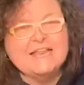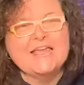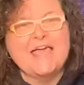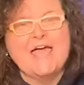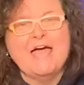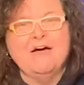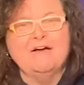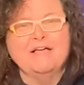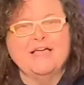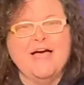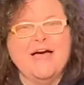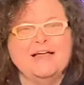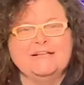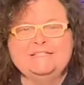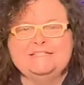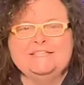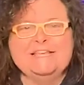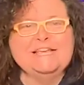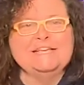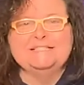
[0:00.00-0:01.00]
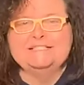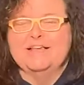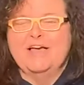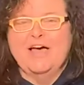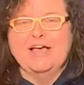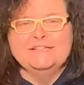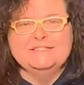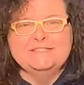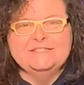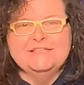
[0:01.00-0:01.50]
how God seeks
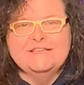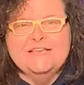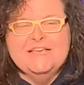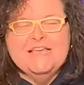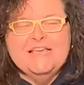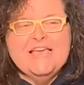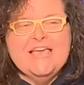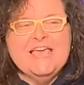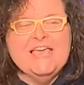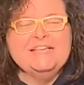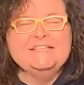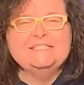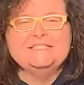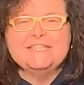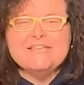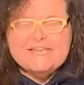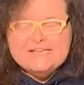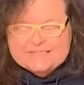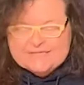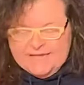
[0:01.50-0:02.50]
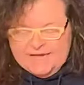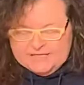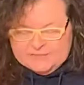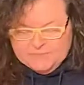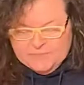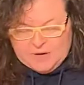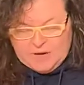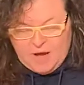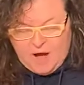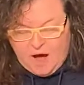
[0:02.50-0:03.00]
us. He seeks us
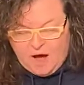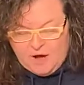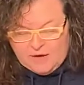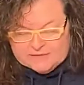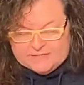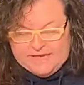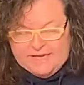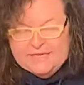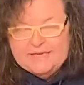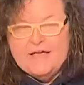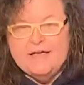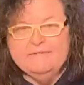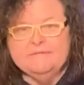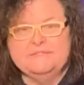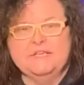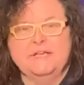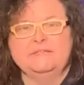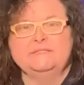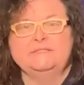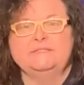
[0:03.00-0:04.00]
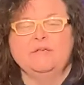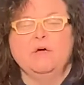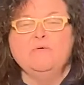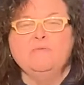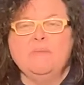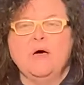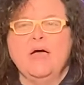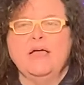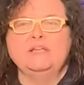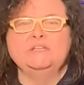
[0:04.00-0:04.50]
because he loves us so
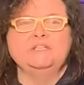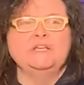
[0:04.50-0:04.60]
much